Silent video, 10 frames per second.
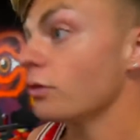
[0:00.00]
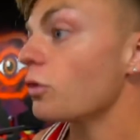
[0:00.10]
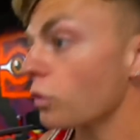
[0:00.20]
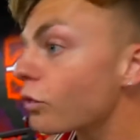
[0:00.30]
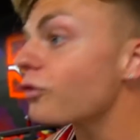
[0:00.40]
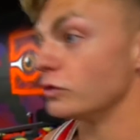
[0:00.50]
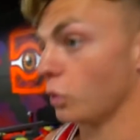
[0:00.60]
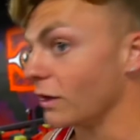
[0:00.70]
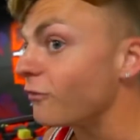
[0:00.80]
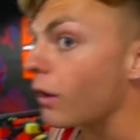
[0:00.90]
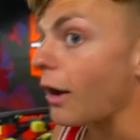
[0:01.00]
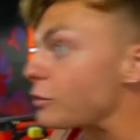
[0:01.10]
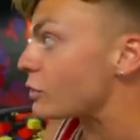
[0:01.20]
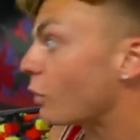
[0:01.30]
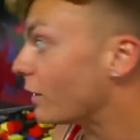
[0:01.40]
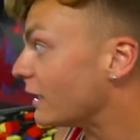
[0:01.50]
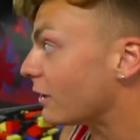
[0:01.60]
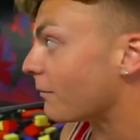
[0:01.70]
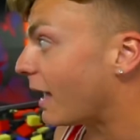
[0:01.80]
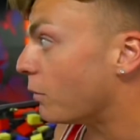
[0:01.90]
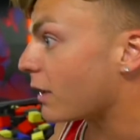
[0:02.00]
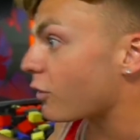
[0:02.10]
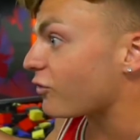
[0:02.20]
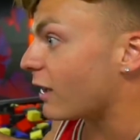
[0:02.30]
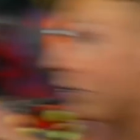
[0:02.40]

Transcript: the rules for 24 hours. There's no one in here, babe. What else should I